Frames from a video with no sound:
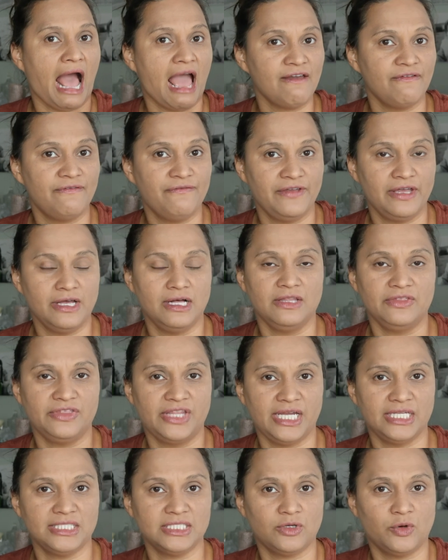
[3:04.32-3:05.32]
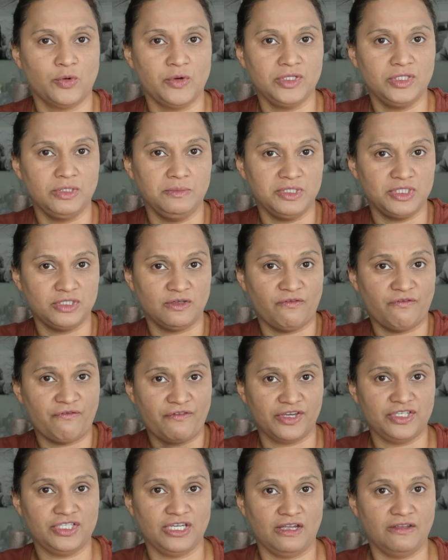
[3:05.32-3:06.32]
I feel that it's going to be
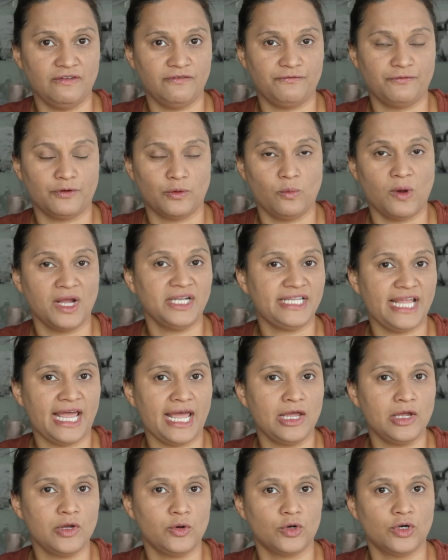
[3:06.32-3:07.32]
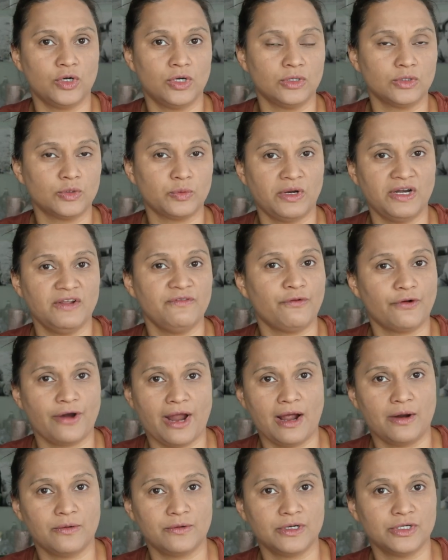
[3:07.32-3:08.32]
sufficient for one day or twenty-four
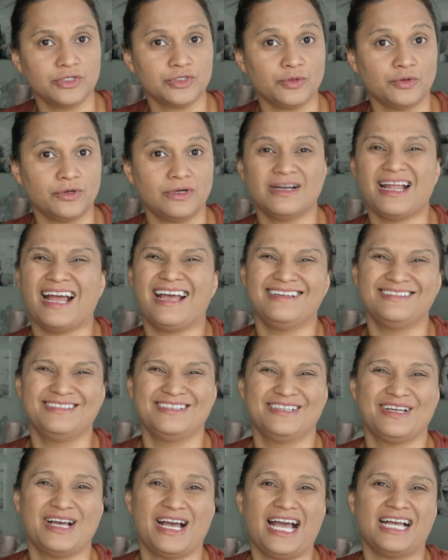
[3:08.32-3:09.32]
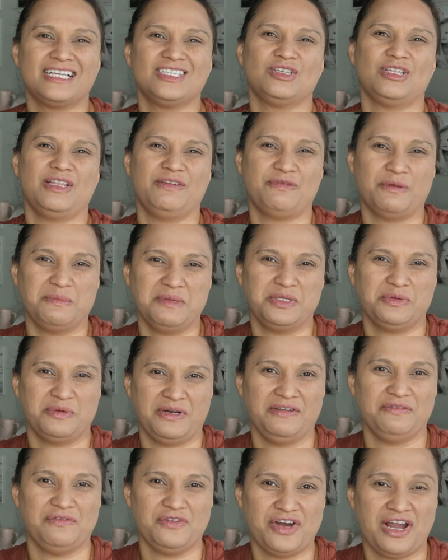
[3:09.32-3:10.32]
hours, or I, actually for me
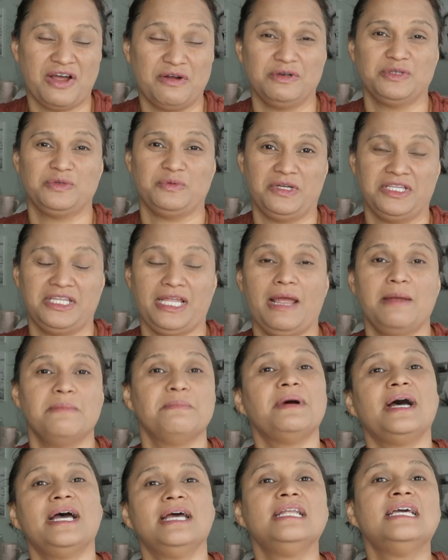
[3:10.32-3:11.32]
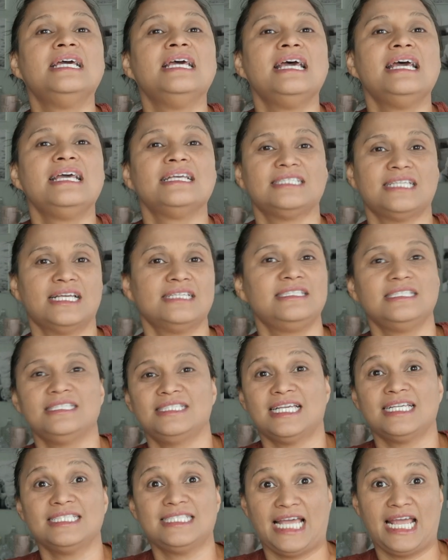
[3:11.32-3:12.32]
twenty-four hours one day, but Scentsy
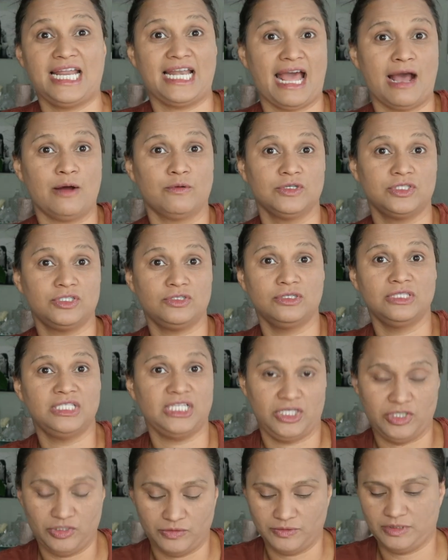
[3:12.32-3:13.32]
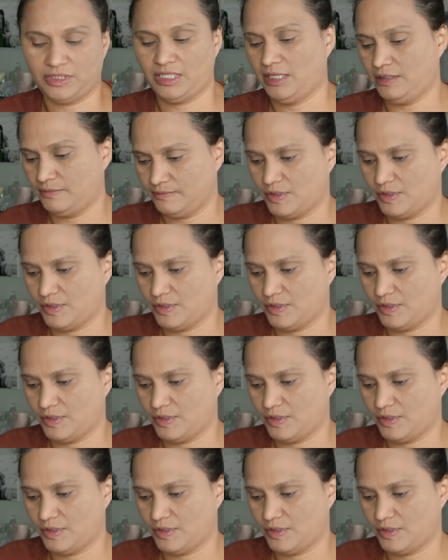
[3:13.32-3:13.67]
says eight hours continuously.